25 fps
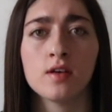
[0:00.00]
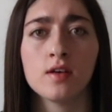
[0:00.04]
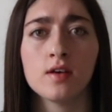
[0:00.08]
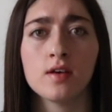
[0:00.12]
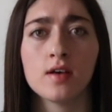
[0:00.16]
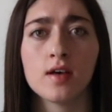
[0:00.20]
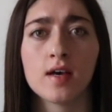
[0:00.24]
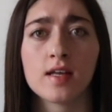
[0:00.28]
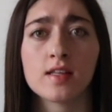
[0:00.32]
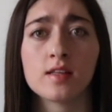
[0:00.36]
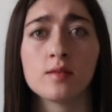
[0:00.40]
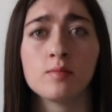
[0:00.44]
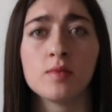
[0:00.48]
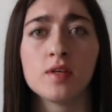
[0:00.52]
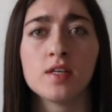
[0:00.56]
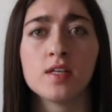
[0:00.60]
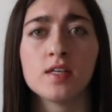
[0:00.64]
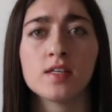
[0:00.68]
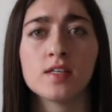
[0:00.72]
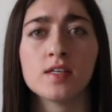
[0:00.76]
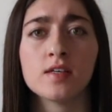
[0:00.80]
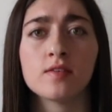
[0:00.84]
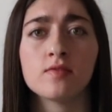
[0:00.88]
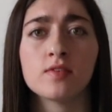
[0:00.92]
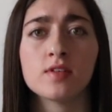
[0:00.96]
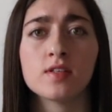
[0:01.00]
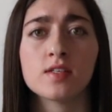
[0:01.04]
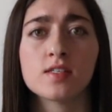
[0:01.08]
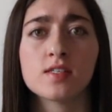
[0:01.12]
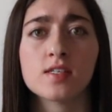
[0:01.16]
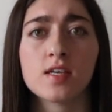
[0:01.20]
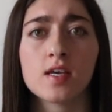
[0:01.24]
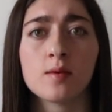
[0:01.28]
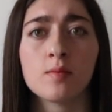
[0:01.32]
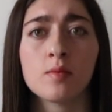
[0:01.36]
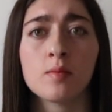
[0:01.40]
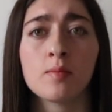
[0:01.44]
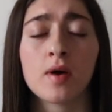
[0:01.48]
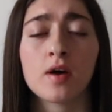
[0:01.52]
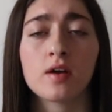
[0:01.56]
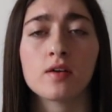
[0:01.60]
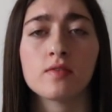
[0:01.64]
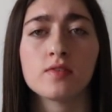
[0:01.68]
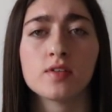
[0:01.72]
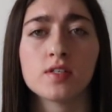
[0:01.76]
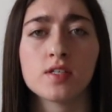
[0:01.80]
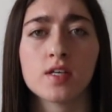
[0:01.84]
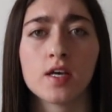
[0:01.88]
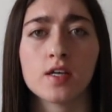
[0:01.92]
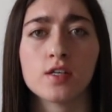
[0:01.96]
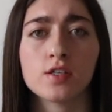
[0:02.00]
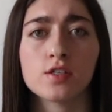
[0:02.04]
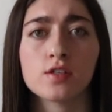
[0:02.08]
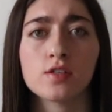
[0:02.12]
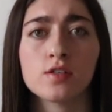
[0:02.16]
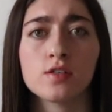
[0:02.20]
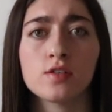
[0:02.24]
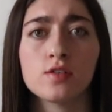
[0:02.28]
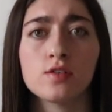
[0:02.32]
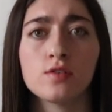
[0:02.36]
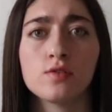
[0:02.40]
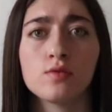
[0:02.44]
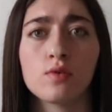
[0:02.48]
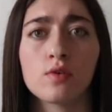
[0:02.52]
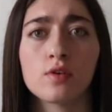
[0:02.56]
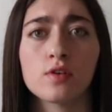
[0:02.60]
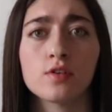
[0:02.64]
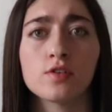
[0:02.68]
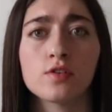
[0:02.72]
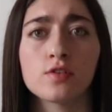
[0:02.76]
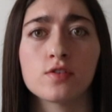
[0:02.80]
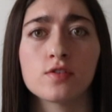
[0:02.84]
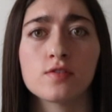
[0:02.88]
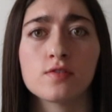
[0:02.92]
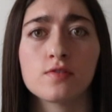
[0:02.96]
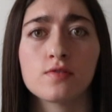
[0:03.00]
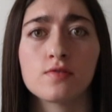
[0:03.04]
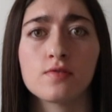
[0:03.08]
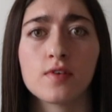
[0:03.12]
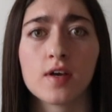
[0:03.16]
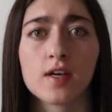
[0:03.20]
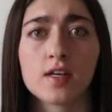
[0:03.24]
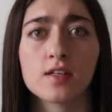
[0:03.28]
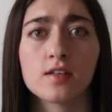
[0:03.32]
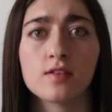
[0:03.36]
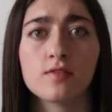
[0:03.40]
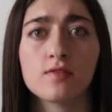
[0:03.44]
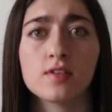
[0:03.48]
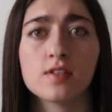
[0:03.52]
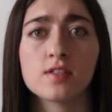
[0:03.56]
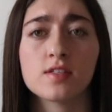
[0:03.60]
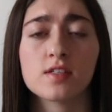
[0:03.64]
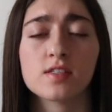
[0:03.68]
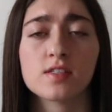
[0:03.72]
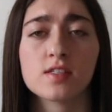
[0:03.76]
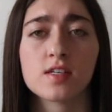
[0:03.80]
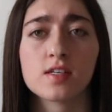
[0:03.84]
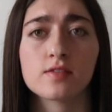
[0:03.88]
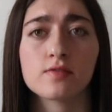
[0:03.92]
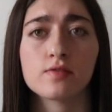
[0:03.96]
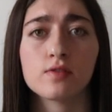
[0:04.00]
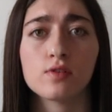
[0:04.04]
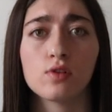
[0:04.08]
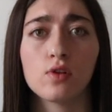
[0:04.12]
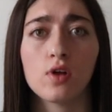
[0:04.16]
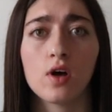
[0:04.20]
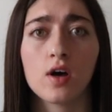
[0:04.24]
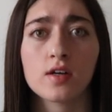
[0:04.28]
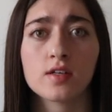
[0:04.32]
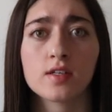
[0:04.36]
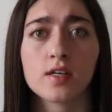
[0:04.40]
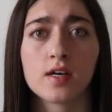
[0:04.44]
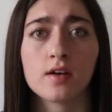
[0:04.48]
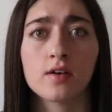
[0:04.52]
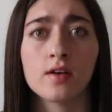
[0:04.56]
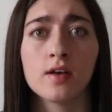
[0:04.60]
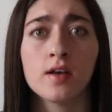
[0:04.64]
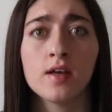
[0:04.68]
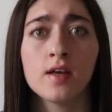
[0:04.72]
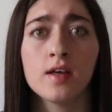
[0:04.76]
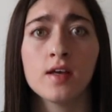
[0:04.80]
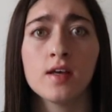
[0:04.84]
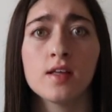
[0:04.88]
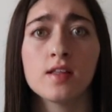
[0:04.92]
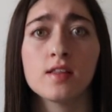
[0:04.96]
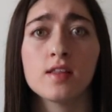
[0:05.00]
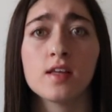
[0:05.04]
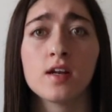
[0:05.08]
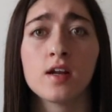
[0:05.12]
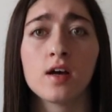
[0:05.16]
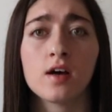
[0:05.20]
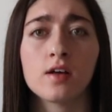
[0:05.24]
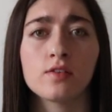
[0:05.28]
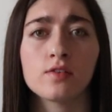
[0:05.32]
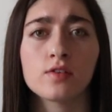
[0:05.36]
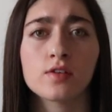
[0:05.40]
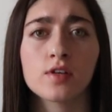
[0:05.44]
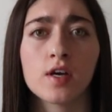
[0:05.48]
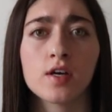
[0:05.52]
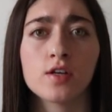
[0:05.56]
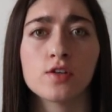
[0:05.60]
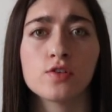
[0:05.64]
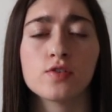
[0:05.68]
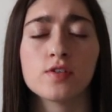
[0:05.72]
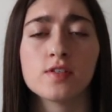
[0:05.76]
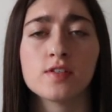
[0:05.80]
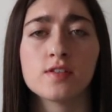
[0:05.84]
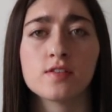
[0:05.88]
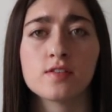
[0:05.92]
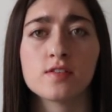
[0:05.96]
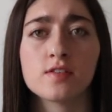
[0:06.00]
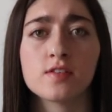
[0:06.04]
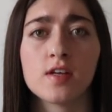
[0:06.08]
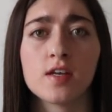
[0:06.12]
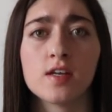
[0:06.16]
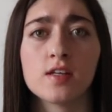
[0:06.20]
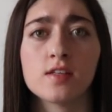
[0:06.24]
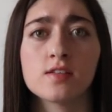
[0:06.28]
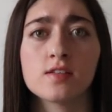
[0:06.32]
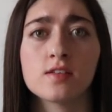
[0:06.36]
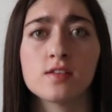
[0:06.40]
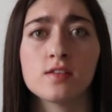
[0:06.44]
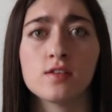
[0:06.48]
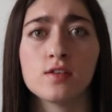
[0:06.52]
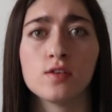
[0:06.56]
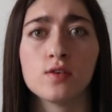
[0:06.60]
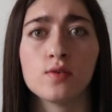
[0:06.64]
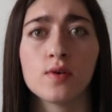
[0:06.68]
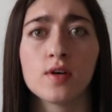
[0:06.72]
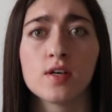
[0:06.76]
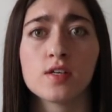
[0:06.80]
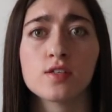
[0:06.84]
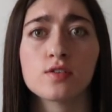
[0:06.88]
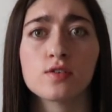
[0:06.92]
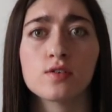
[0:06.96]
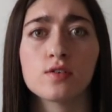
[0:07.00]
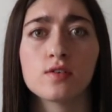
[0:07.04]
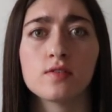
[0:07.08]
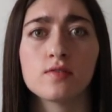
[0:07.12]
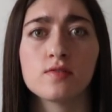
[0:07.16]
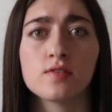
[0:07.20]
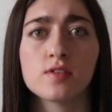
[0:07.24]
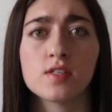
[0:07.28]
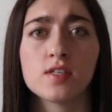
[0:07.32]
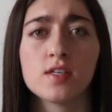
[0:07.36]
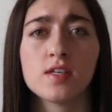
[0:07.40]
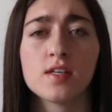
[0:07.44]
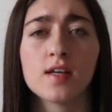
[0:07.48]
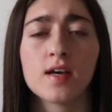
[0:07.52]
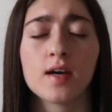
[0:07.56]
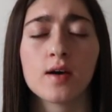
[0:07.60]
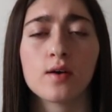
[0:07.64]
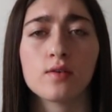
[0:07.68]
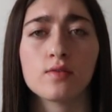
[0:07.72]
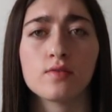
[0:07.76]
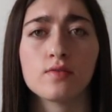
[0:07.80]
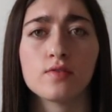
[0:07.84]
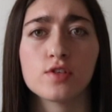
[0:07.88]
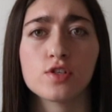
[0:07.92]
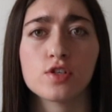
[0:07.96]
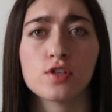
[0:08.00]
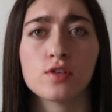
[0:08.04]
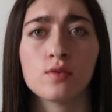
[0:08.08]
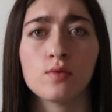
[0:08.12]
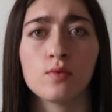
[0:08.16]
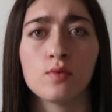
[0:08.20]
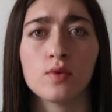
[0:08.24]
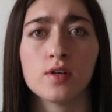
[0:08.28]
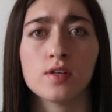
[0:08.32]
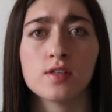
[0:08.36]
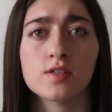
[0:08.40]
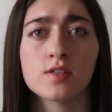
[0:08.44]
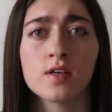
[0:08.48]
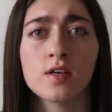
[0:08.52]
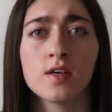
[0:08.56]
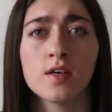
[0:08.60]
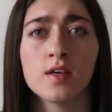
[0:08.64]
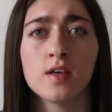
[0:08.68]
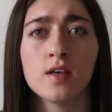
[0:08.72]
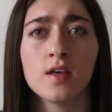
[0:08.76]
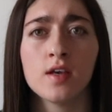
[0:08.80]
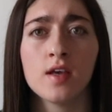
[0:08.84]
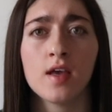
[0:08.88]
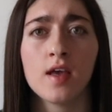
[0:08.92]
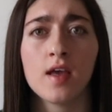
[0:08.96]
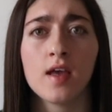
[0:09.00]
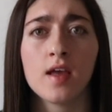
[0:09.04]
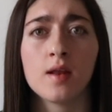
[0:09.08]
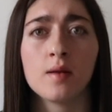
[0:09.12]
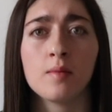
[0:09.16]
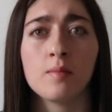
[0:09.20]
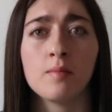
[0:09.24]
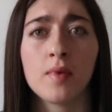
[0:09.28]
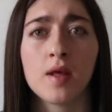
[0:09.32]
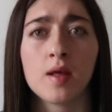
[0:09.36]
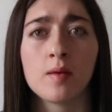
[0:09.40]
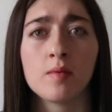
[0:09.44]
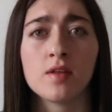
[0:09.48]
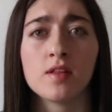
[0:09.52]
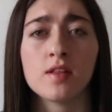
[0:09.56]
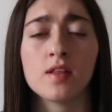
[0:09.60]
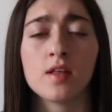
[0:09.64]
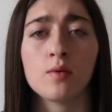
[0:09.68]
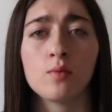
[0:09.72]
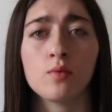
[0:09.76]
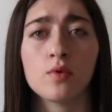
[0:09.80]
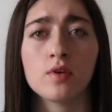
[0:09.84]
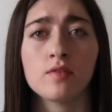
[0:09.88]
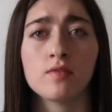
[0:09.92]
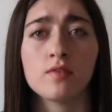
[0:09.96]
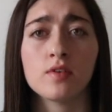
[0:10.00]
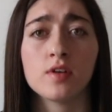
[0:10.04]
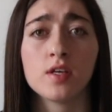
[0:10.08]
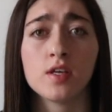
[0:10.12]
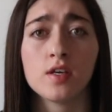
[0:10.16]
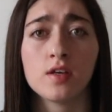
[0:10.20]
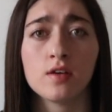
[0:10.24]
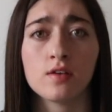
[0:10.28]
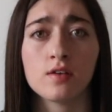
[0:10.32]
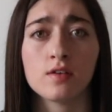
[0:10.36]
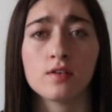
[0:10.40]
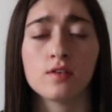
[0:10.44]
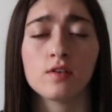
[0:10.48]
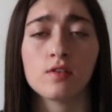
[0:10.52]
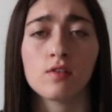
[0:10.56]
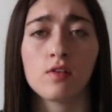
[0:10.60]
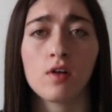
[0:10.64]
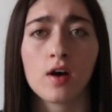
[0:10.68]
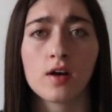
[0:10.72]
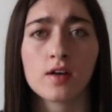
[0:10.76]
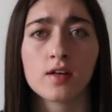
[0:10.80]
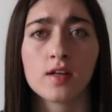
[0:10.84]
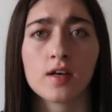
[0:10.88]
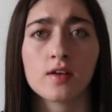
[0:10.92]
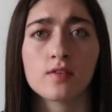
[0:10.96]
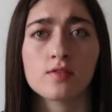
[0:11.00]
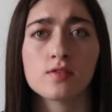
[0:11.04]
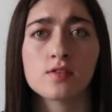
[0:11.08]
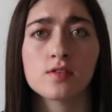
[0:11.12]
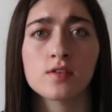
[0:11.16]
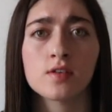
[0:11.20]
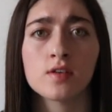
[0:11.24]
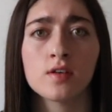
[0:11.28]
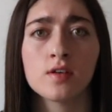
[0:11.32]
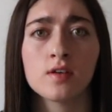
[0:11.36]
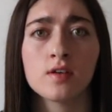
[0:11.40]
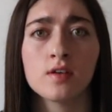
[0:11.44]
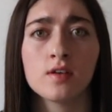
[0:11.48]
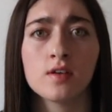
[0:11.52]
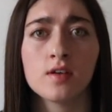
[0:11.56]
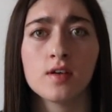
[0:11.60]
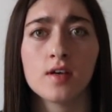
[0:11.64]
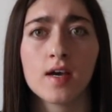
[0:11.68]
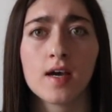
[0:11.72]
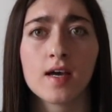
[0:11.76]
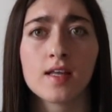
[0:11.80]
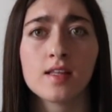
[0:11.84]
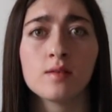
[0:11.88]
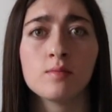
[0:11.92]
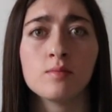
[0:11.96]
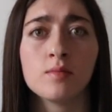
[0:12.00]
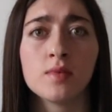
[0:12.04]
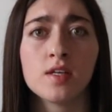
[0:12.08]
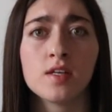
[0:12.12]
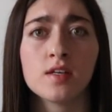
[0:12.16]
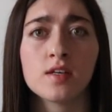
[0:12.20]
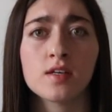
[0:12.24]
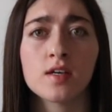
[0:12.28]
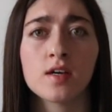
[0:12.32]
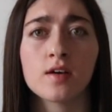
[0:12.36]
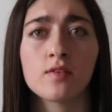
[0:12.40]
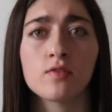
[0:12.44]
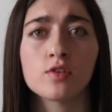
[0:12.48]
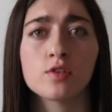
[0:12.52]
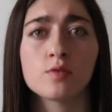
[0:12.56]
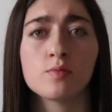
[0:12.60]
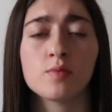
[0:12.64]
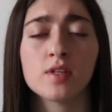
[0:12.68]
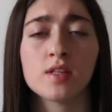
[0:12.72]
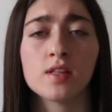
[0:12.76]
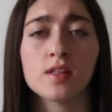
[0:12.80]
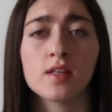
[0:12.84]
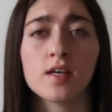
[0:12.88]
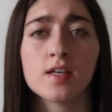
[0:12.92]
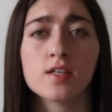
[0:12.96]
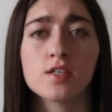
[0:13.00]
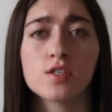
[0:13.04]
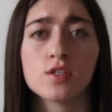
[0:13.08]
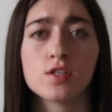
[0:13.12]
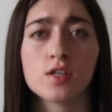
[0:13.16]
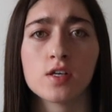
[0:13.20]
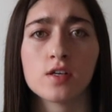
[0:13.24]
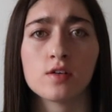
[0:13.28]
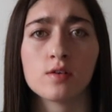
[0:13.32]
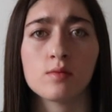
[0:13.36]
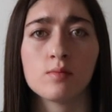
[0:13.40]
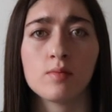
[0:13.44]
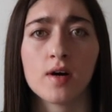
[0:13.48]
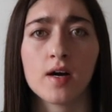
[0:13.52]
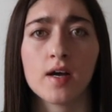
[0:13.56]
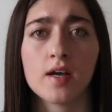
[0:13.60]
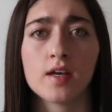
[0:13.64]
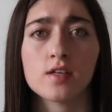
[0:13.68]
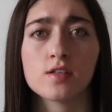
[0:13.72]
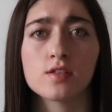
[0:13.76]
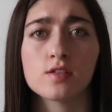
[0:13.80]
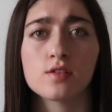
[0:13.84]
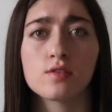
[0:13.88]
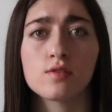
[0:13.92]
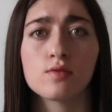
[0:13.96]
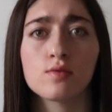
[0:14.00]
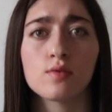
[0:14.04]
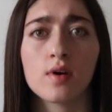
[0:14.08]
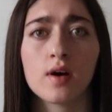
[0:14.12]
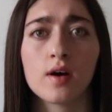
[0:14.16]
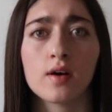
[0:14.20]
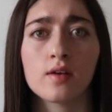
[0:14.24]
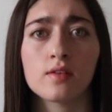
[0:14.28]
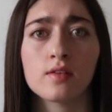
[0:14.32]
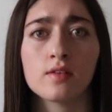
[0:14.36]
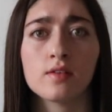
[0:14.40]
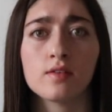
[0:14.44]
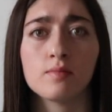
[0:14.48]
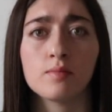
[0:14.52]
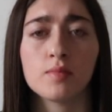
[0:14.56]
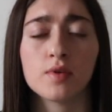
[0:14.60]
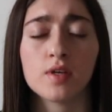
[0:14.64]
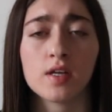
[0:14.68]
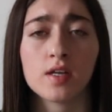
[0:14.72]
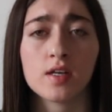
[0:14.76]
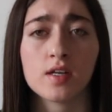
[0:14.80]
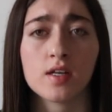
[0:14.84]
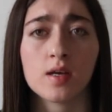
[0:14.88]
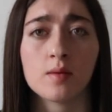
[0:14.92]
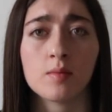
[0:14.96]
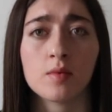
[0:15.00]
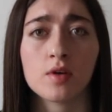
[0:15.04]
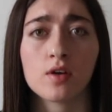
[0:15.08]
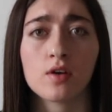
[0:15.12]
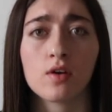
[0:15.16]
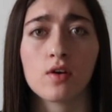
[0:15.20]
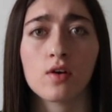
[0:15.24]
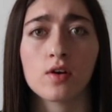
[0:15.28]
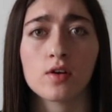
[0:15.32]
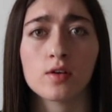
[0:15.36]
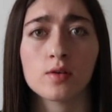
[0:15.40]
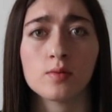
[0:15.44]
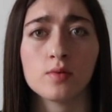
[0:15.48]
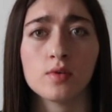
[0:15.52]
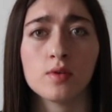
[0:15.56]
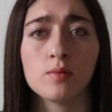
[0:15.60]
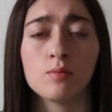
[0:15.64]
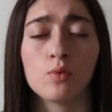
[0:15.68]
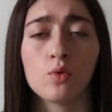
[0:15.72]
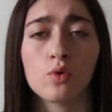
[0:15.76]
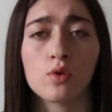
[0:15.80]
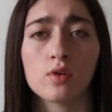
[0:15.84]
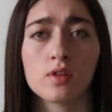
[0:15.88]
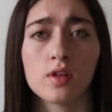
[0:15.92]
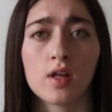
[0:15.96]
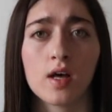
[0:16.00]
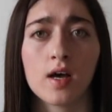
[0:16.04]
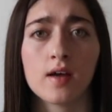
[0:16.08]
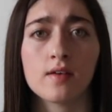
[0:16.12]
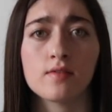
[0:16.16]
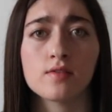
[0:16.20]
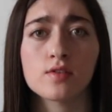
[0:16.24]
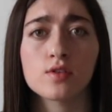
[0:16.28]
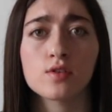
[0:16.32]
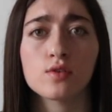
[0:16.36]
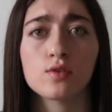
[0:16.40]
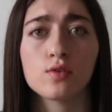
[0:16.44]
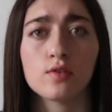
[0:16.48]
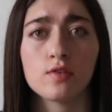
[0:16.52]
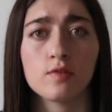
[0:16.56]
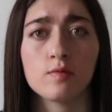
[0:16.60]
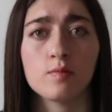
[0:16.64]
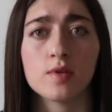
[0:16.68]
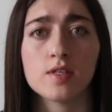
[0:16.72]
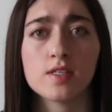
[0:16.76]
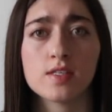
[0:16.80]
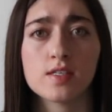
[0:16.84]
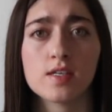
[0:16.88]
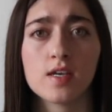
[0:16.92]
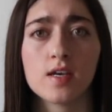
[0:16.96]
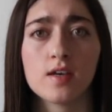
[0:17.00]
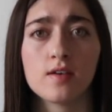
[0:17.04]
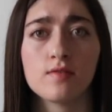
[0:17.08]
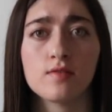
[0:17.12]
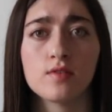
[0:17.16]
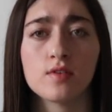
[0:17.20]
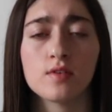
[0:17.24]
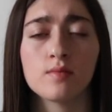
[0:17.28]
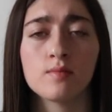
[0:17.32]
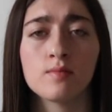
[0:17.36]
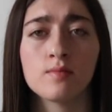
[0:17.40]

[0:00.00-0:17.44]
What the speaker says: Had the media given the same amount of attention to Ardern's effective and successful lockdown, then other countries and states in the U.S. could have seen how efficient it was, and maybe they would have adhered to lockdowns. Had the media coverage been less gender biased throughout the pandemic, arguably more lives could have been saved.